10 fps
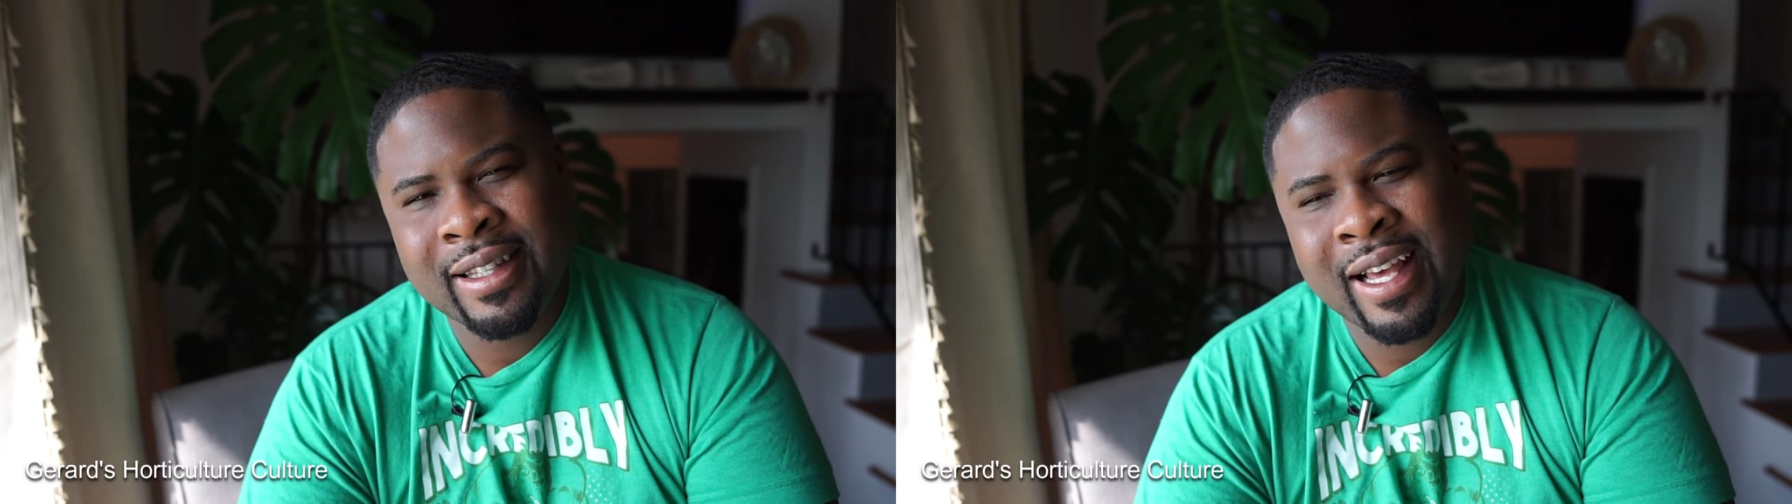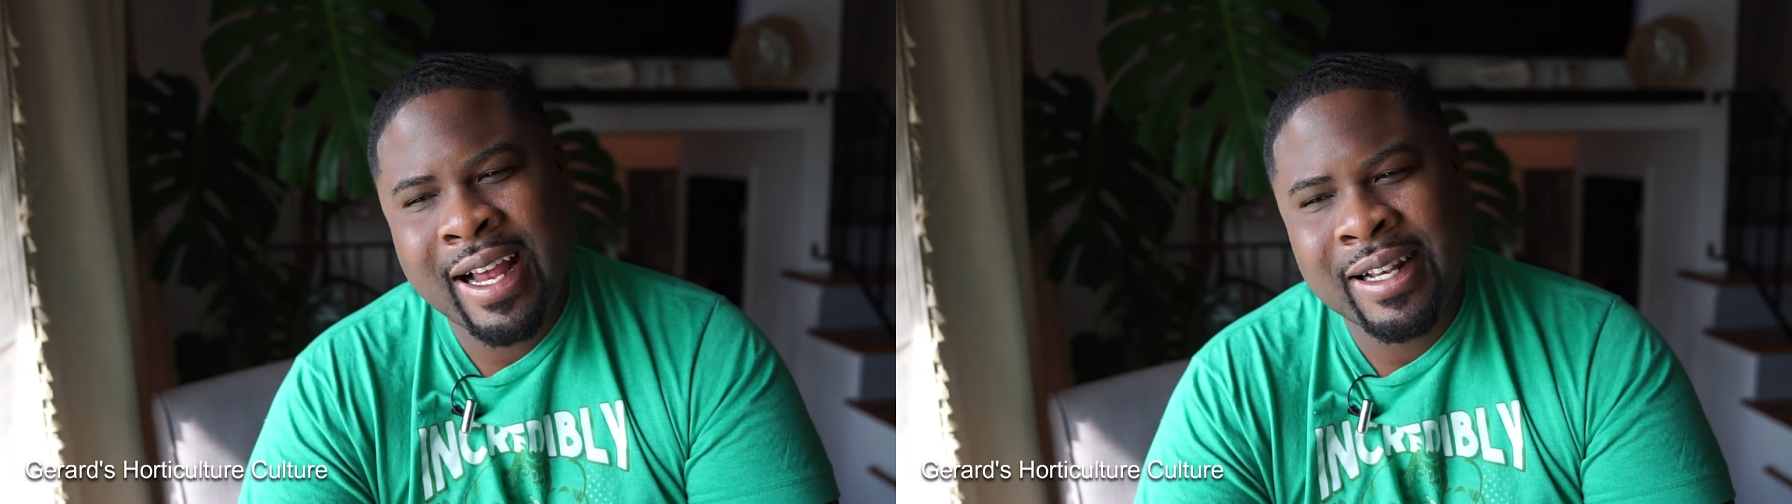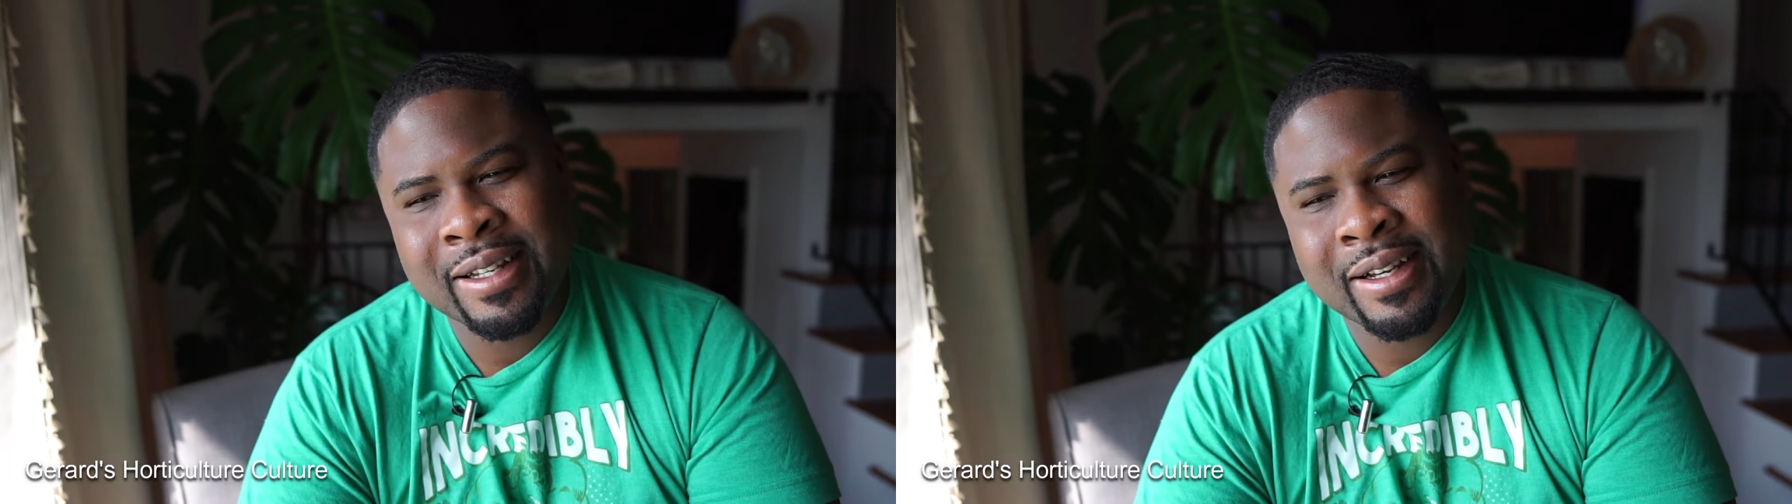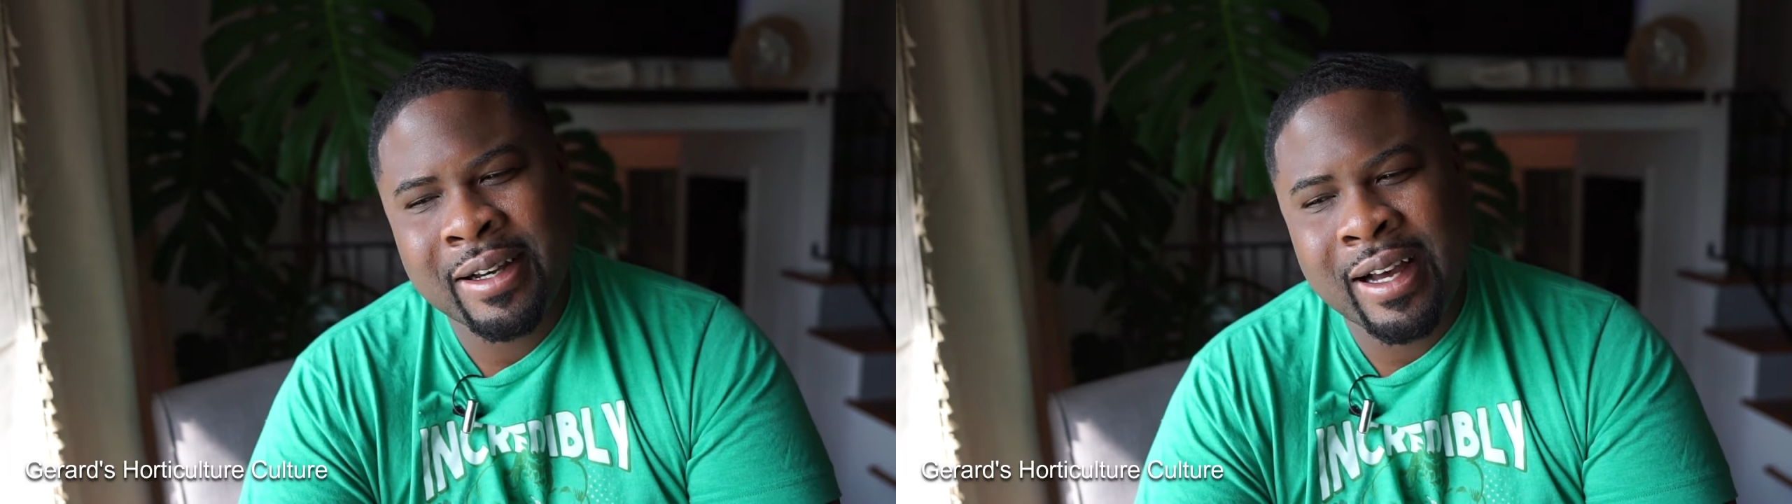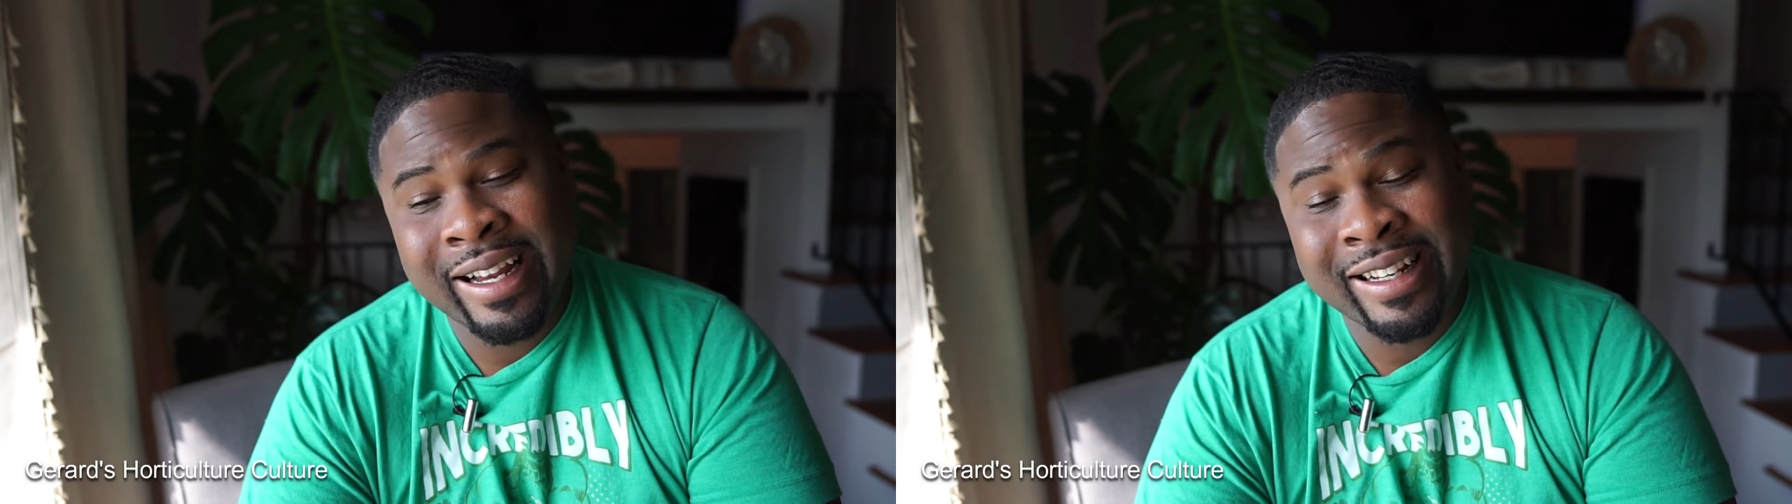that
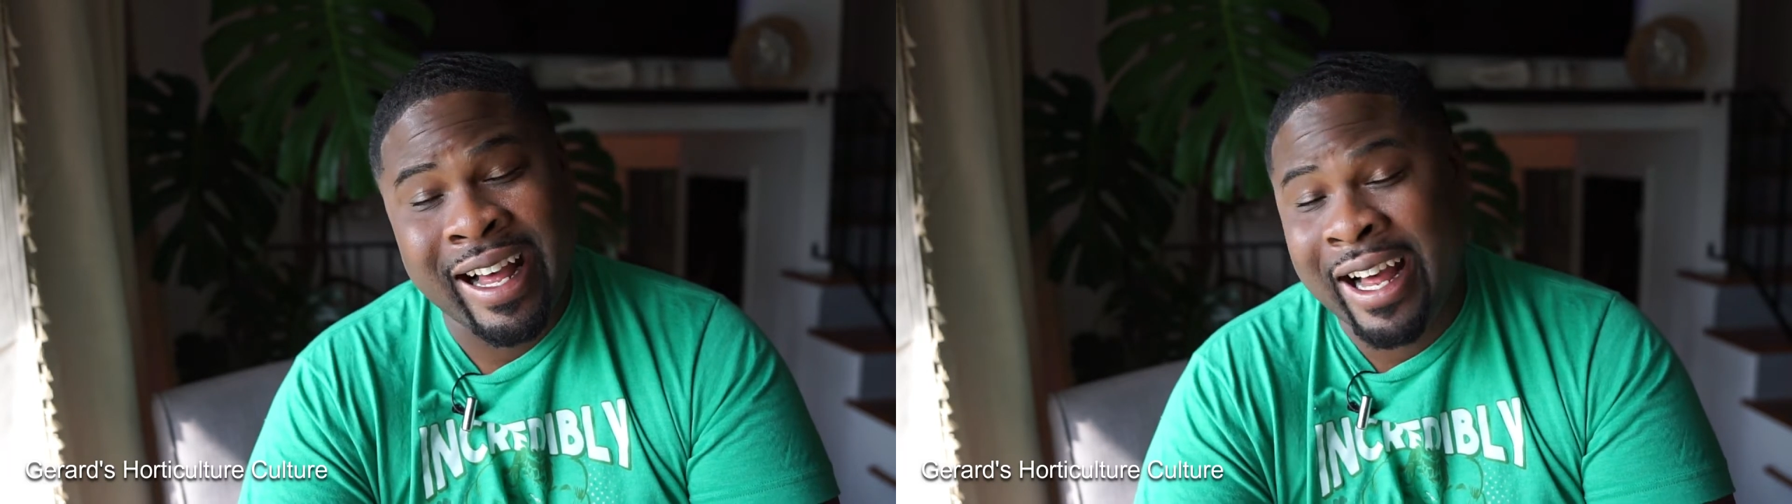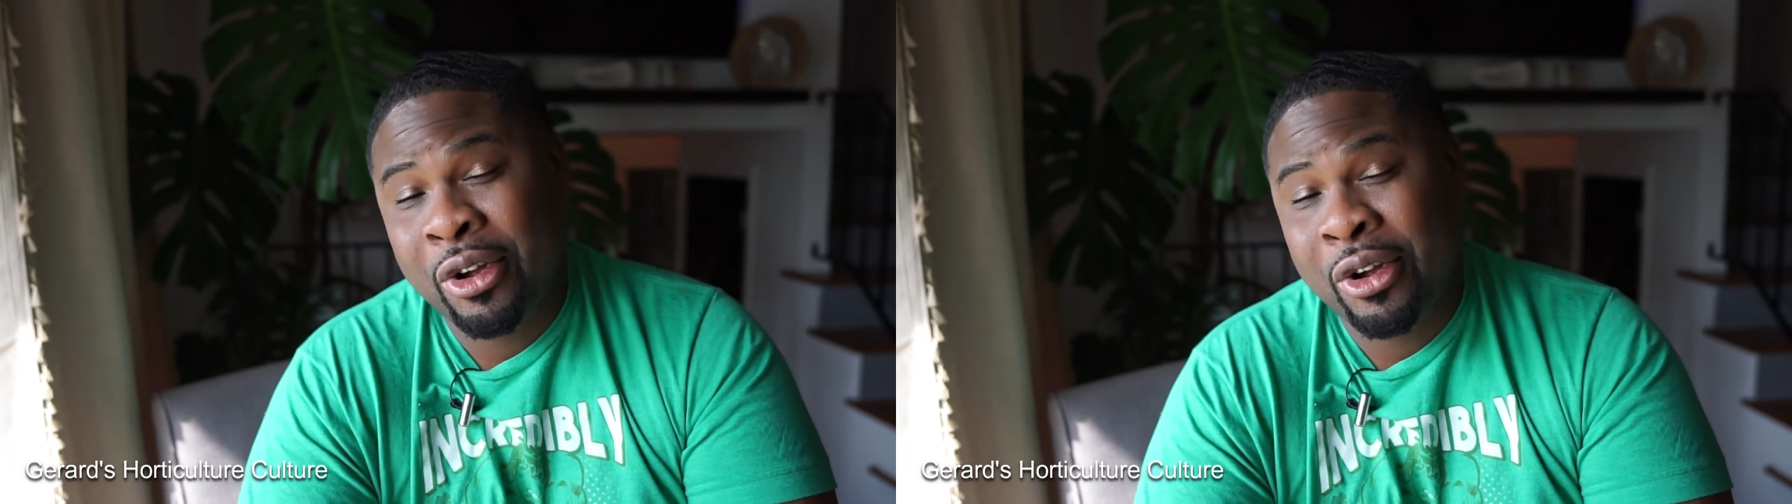I